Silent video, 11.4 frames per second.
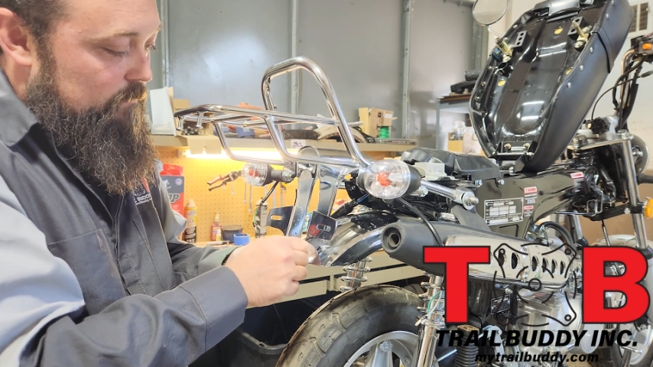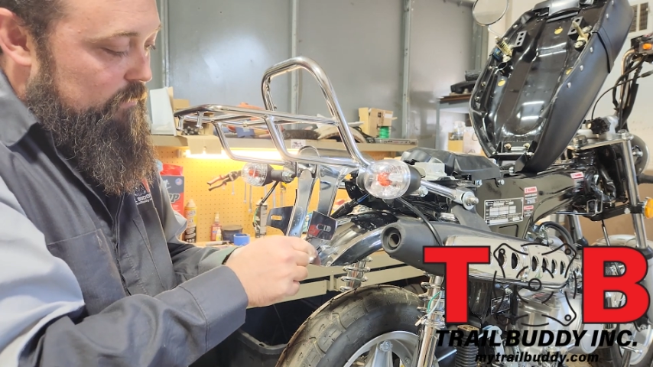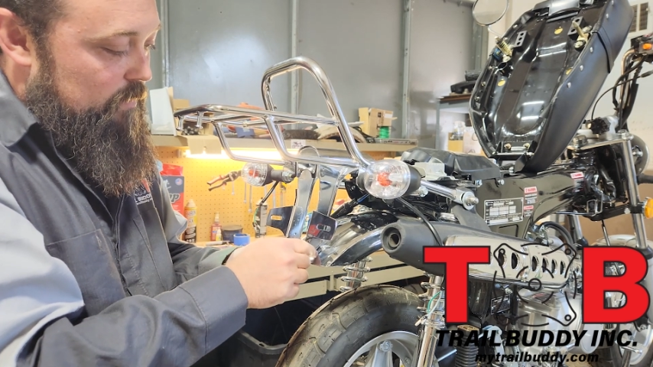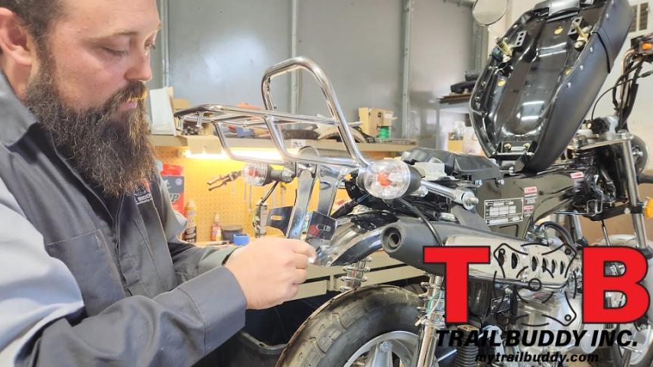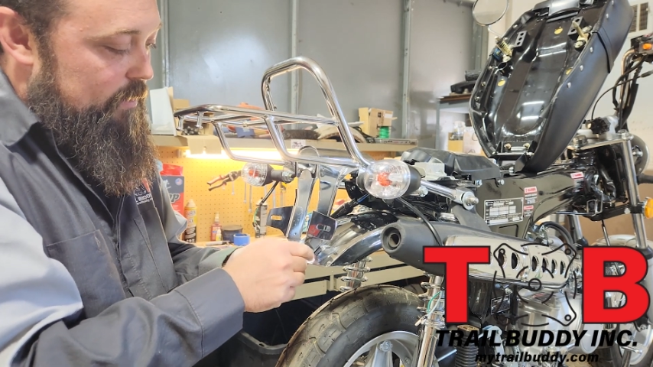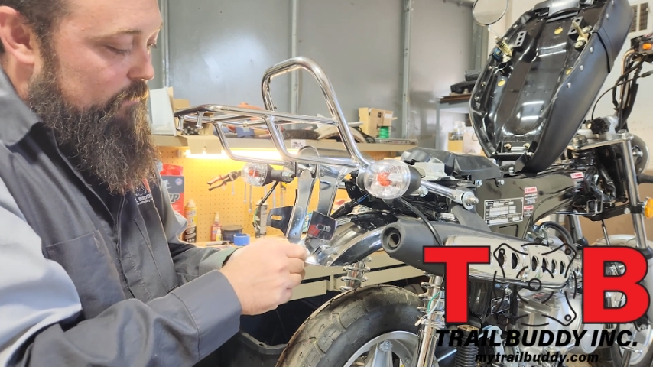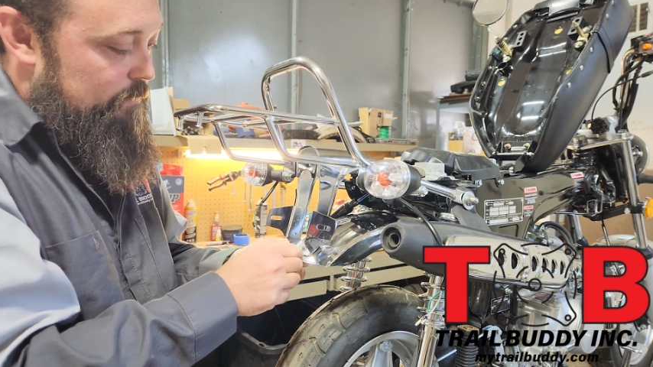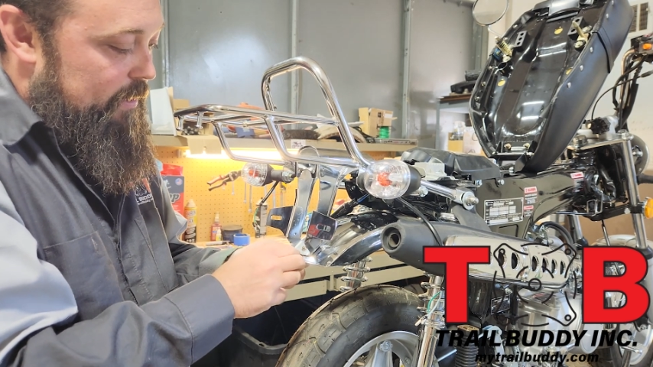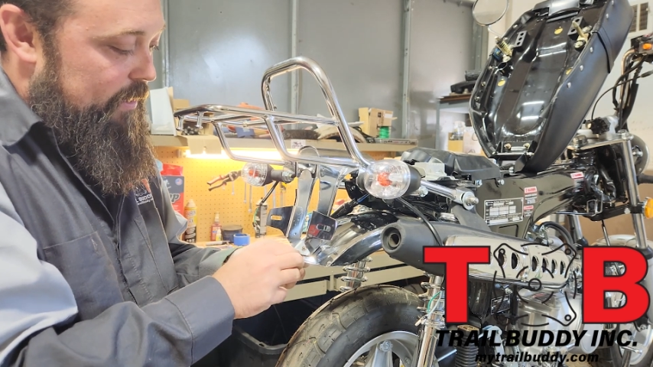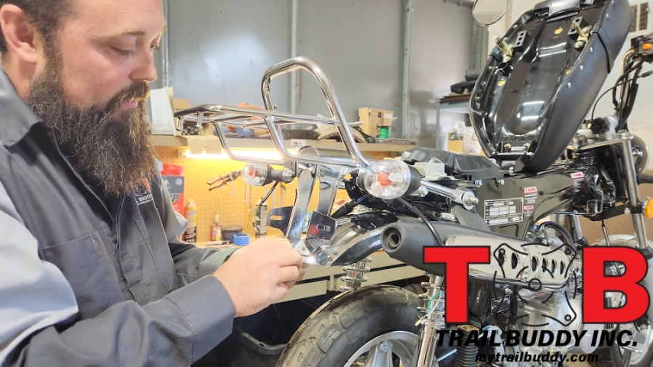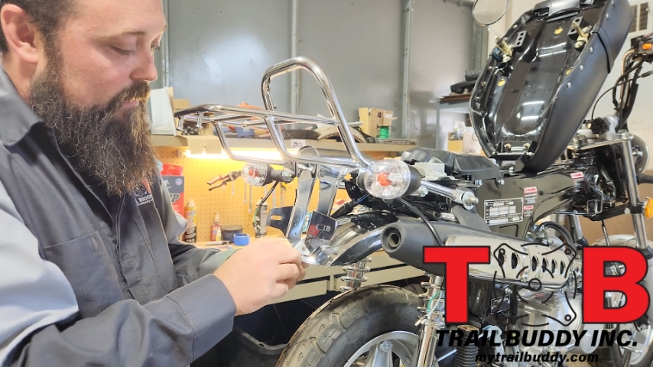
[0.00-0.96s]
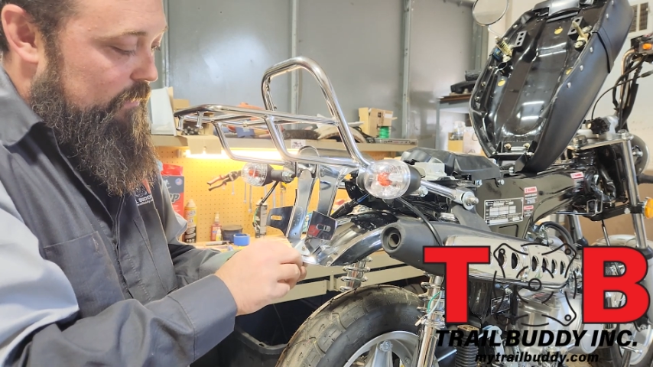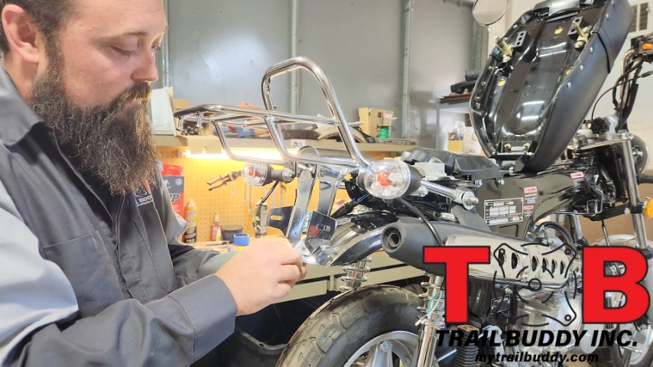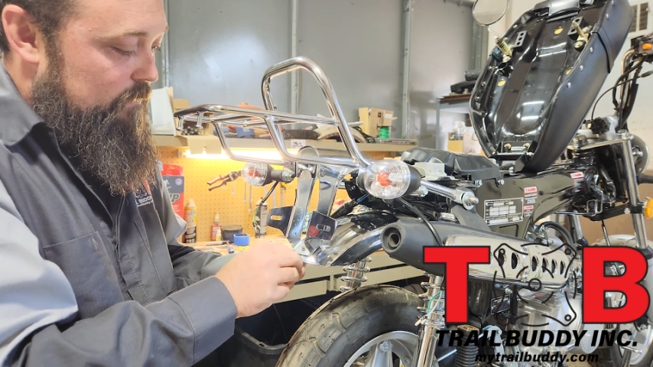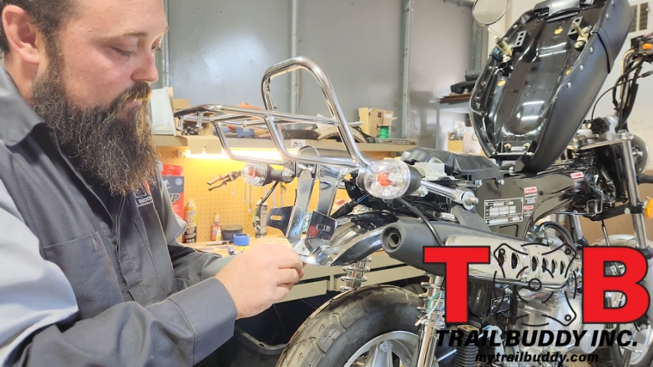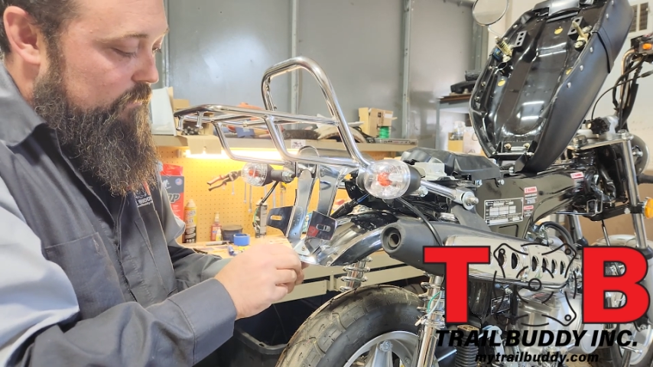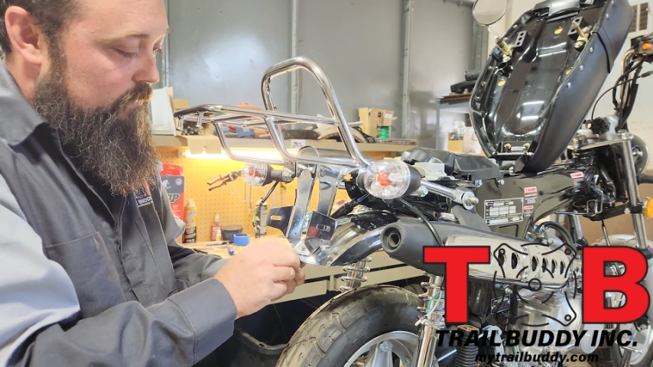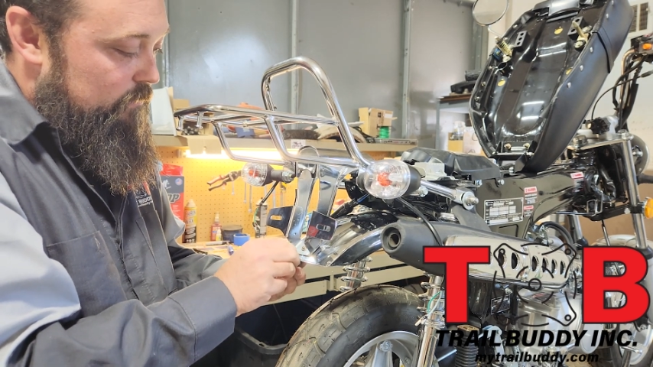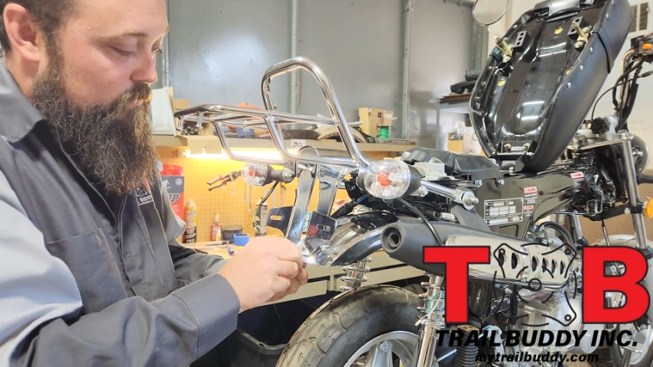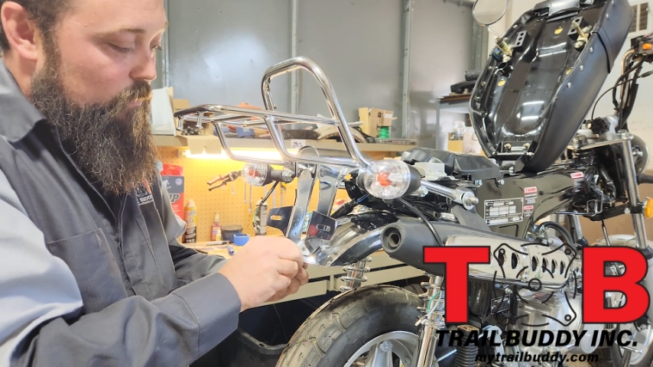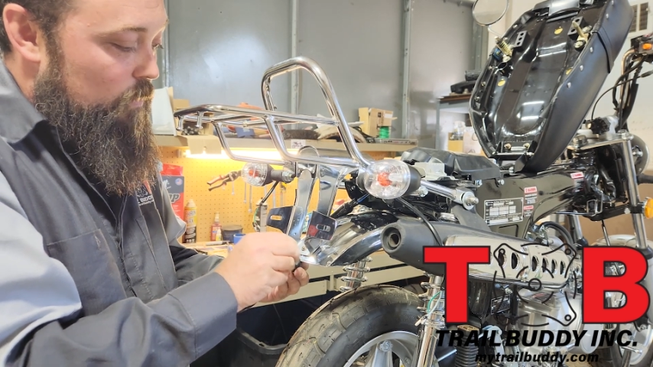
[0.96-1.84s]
nut behind it, so it